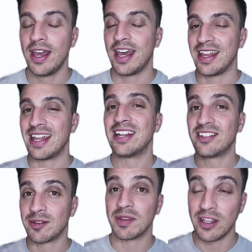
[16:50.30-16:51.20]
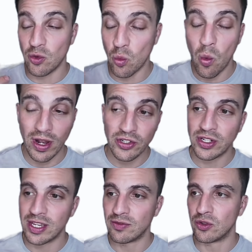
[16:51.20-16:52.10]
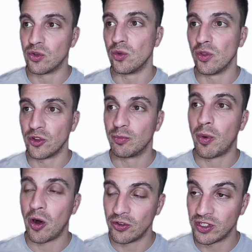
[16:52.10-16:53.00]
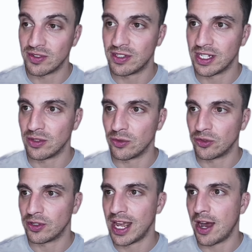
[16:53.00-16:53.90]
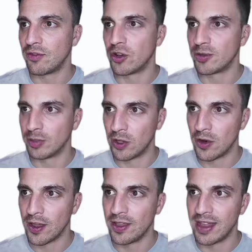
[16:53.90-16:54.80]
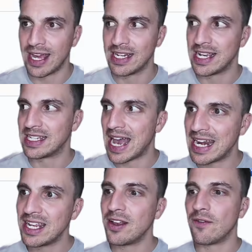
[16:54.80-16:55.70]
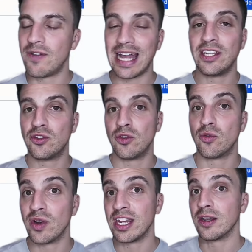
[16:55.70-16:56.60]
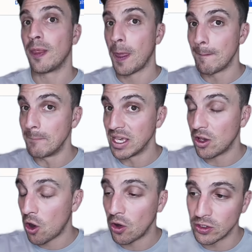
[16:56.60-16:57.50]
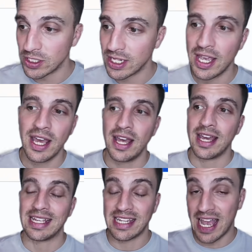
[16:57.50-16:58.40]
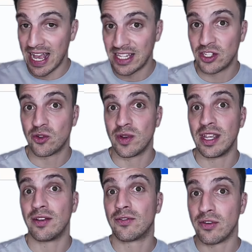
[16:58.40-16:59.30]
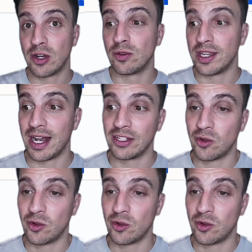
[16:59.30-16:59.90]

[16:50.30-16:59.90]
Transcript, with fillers: and that is something that you want to give to Google, those positive signals. So now I've got a blog that is adding value to the reader because it's answering frequently asked